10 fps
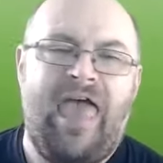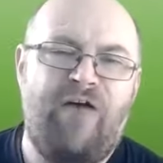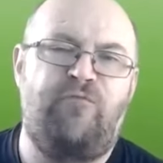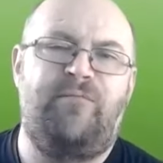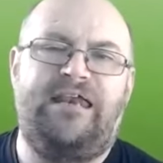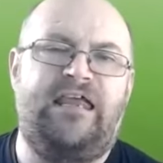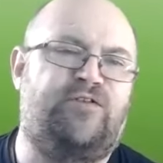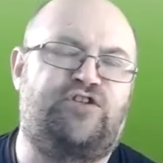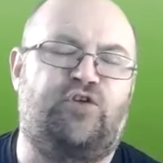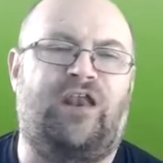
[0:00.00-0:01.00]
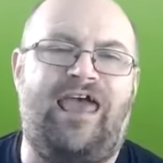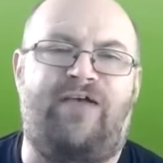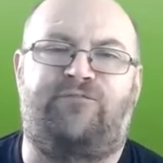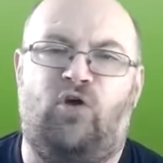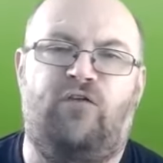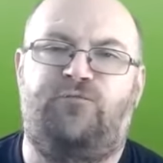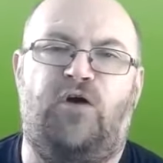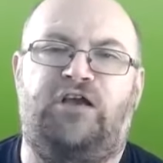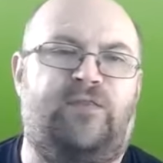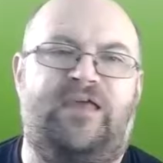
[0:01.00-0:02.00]
And for many of us on the left,
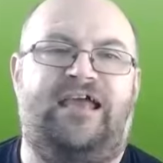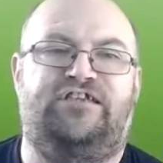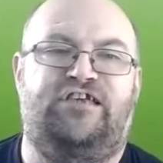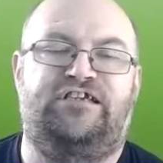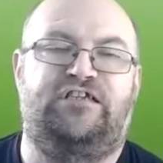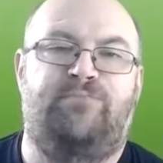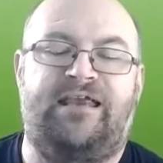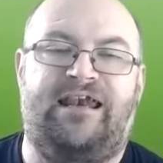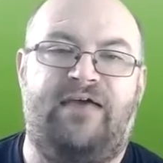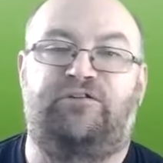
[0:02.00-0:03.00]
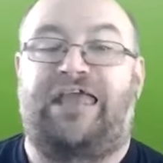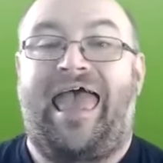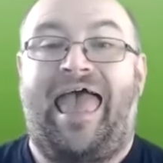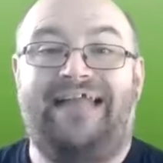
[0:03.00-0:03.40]
horrified at the accusations being levelled